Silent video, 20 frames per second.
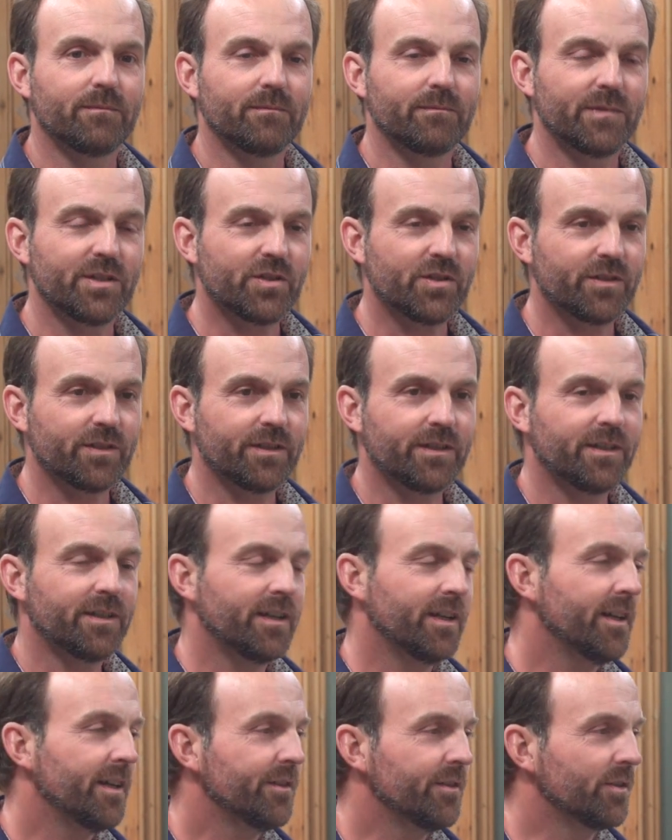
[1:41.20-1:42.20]
Michelin
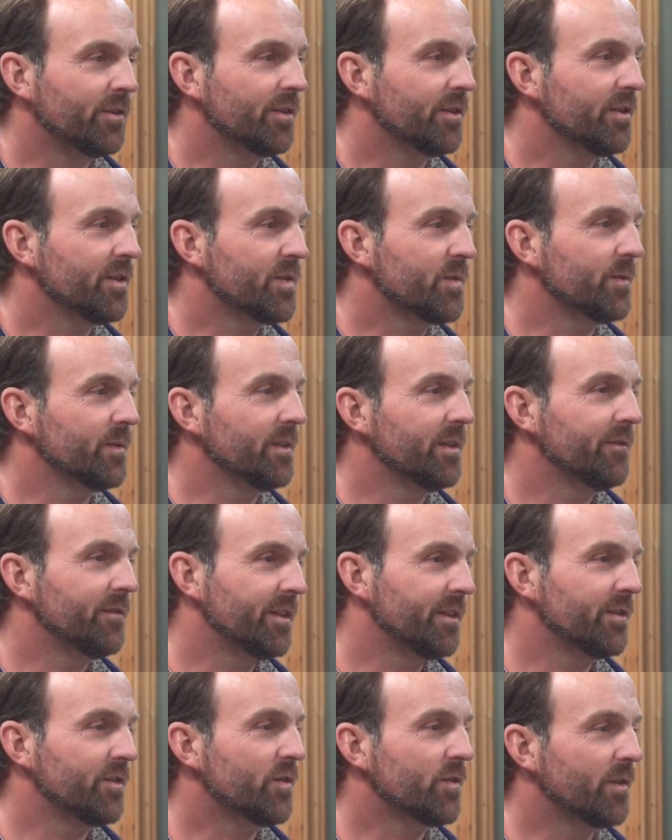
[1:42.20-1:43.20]
and I and the girls were
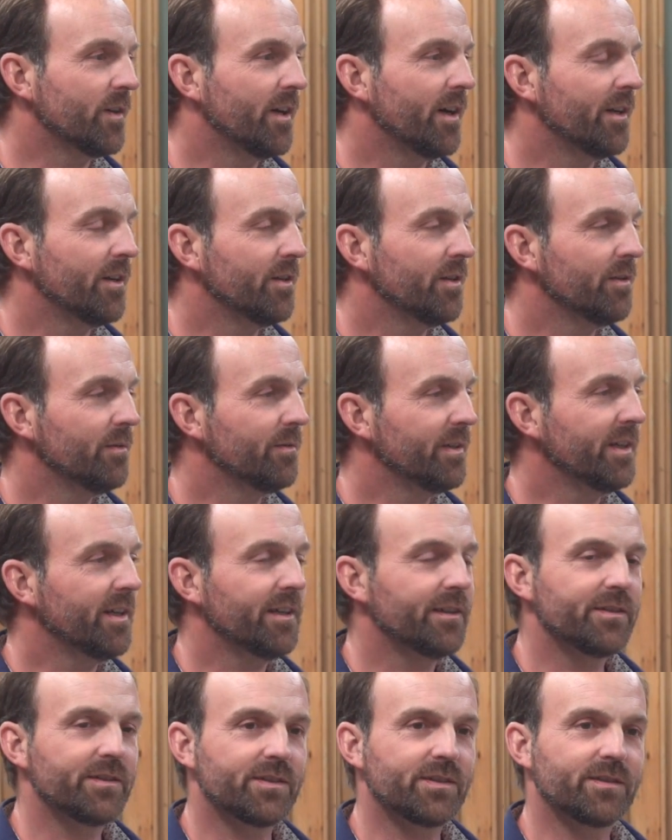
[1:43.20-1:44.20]
living in Toronto. We
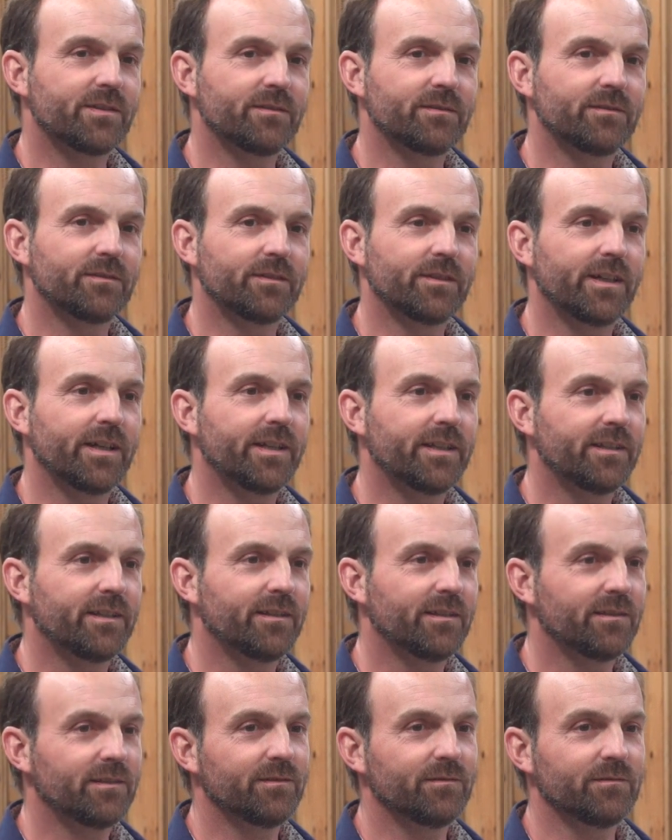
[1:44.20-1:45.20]
had
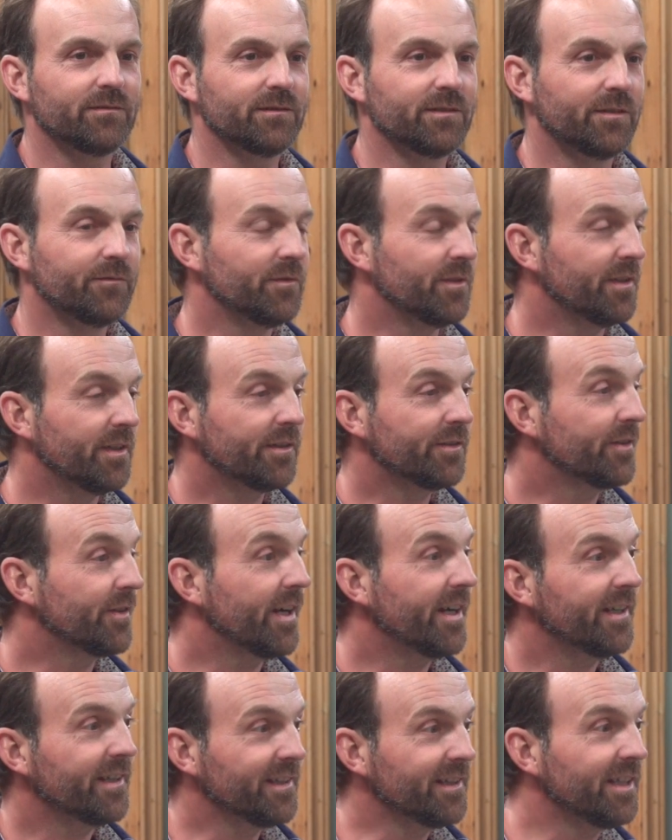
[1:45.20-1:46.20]
living in a
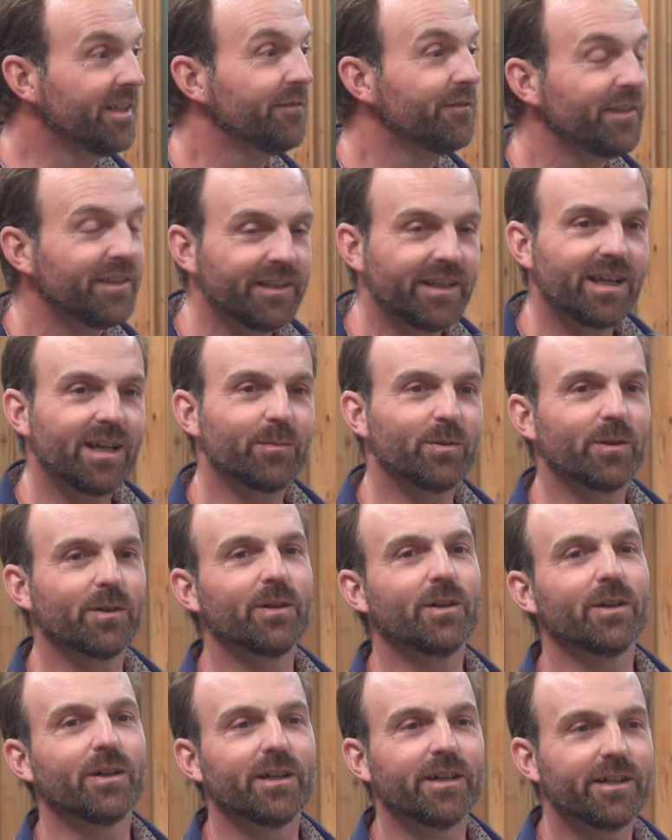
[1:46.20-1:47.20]
great leafy
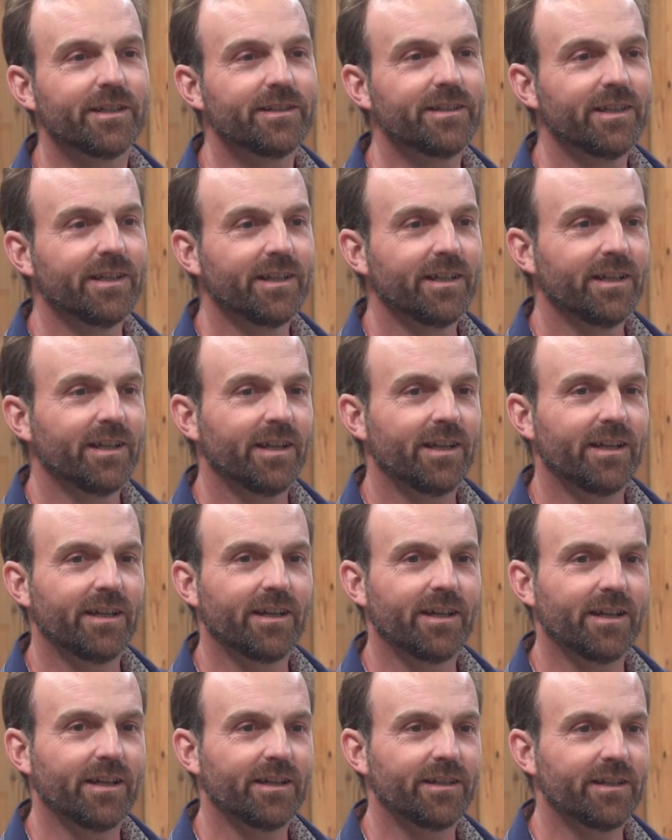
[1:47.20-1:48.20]
neighborhood,
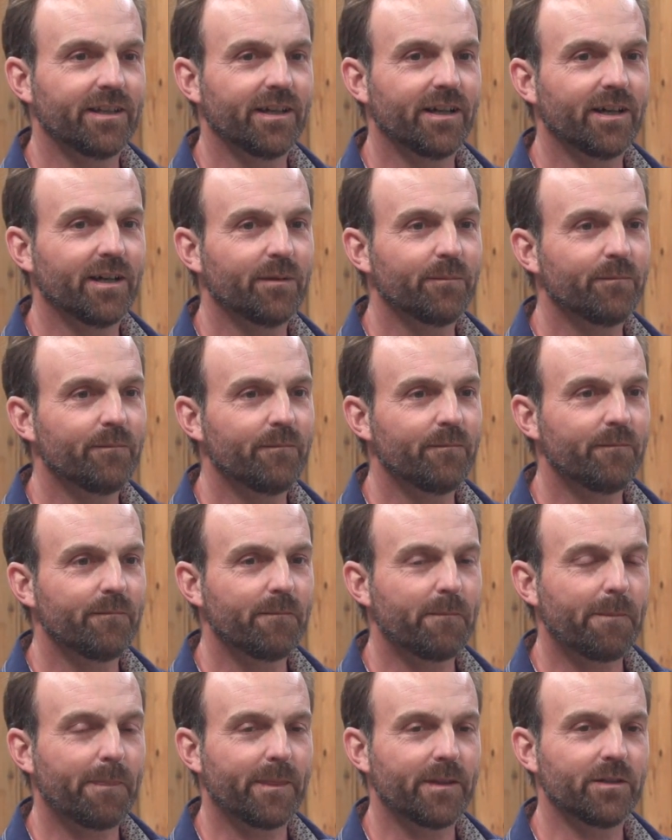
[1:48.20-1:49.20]
and
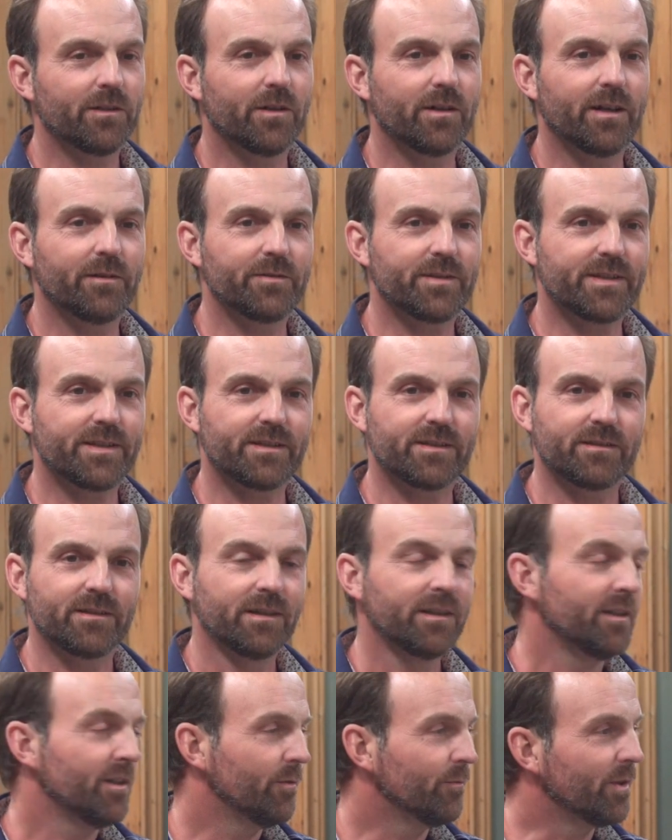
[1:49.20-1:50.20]
I was
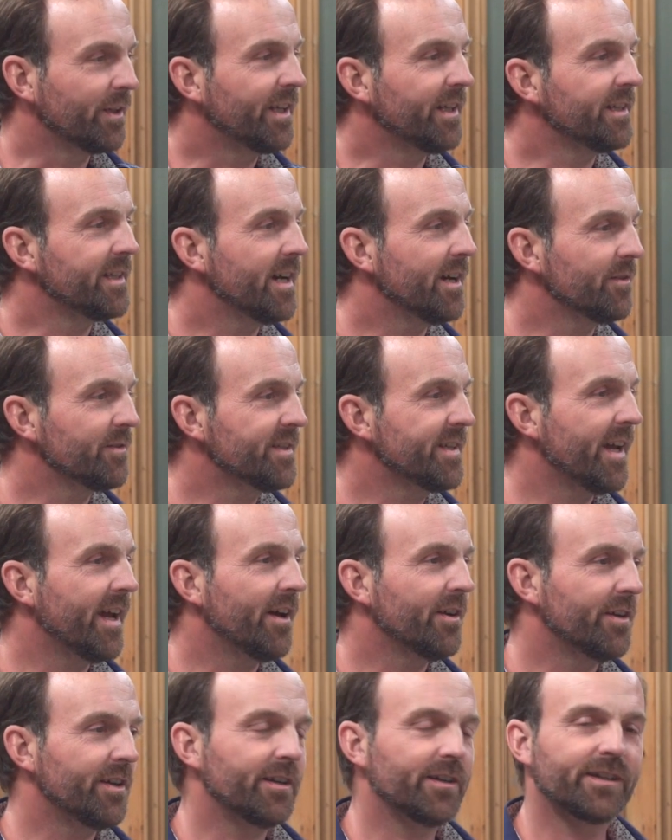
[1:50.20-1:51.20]
working
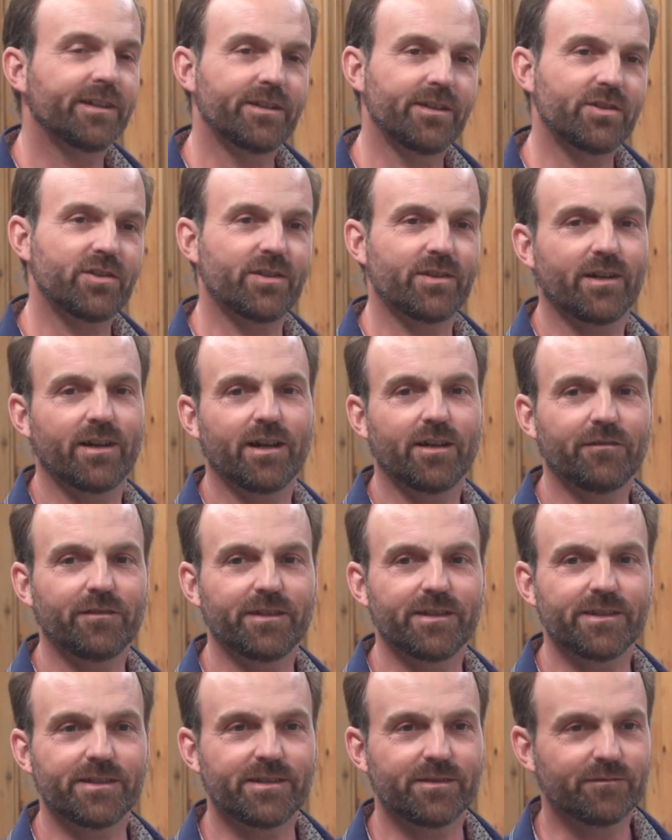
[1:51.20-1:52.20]
downtown in an air-conditioned
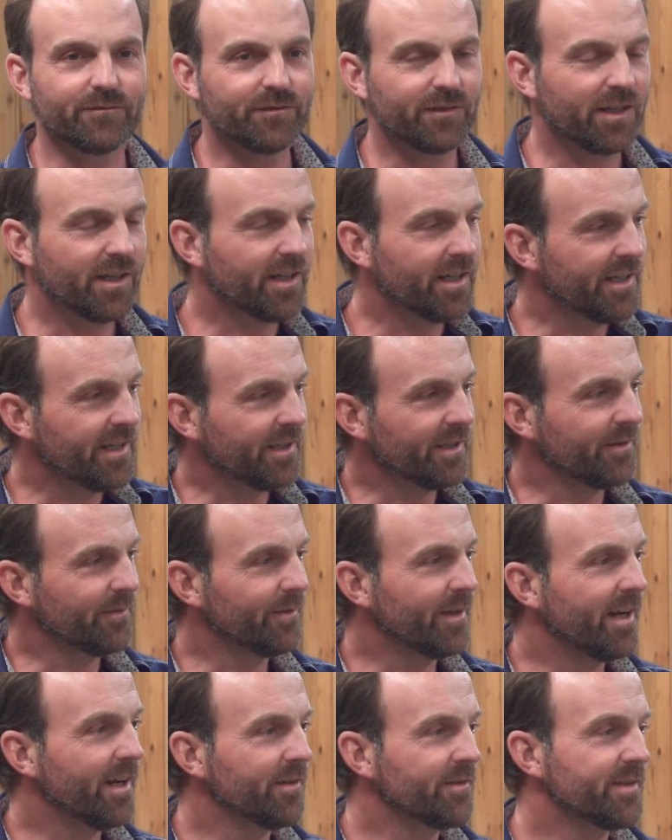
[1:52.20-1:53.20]
office and flying
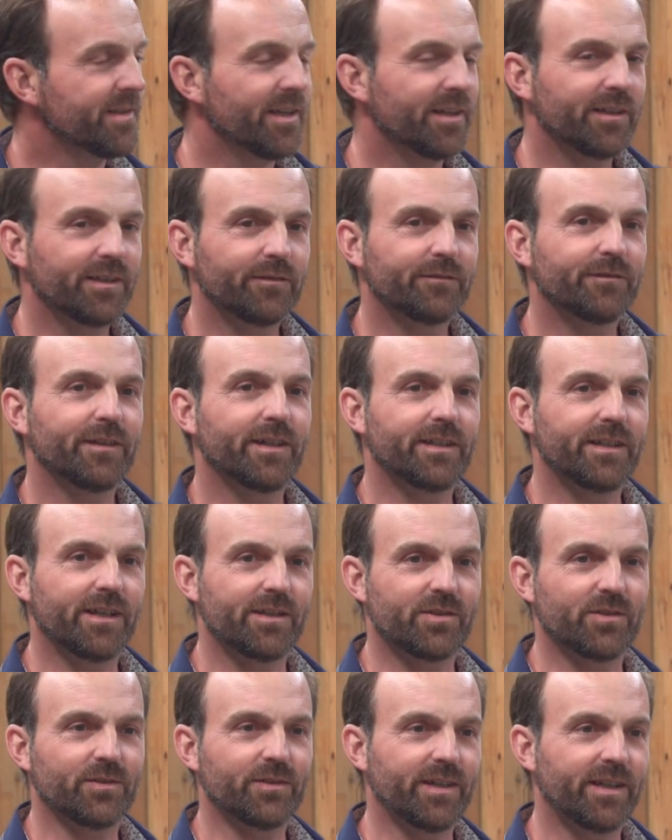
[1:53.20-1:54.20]
around selling
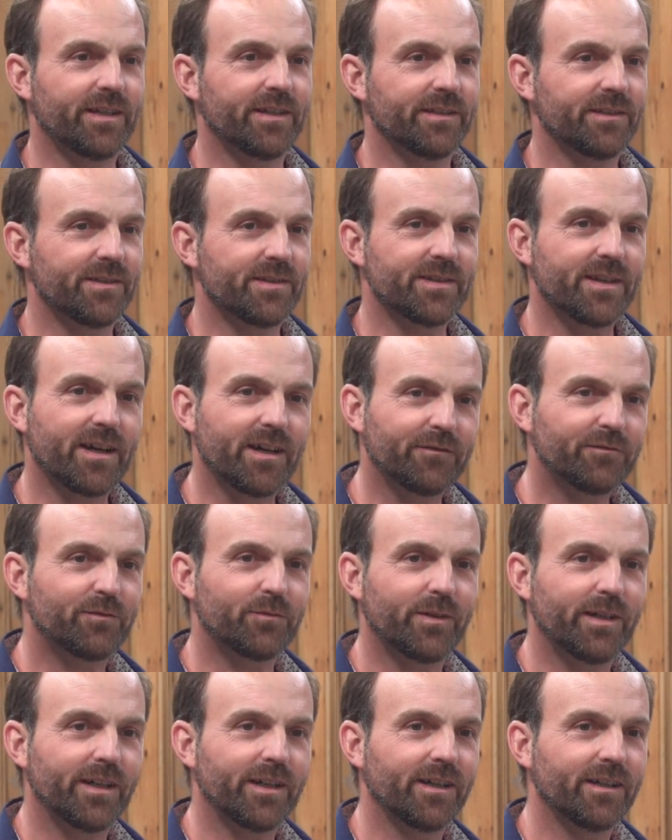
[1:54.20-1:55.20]
financial data and
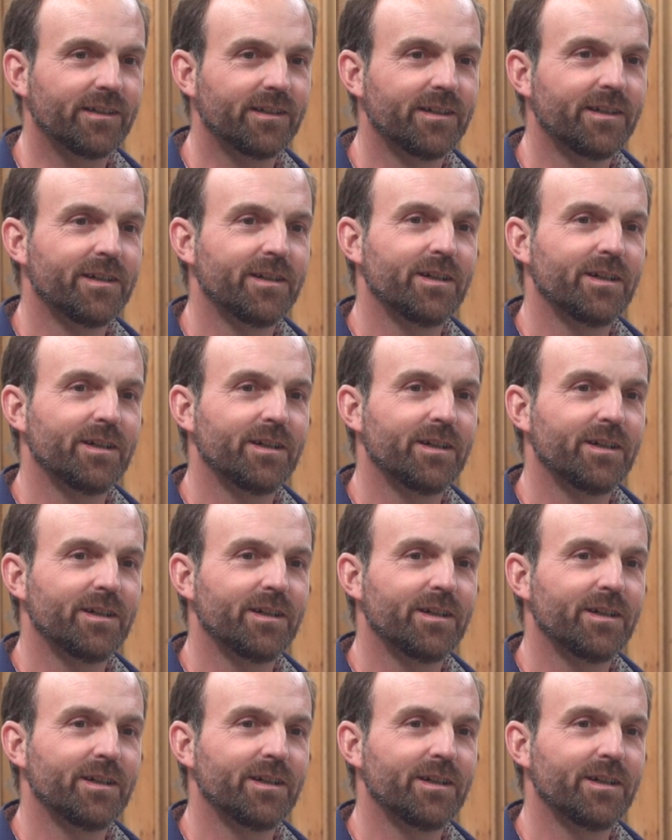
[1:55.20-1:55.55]
software.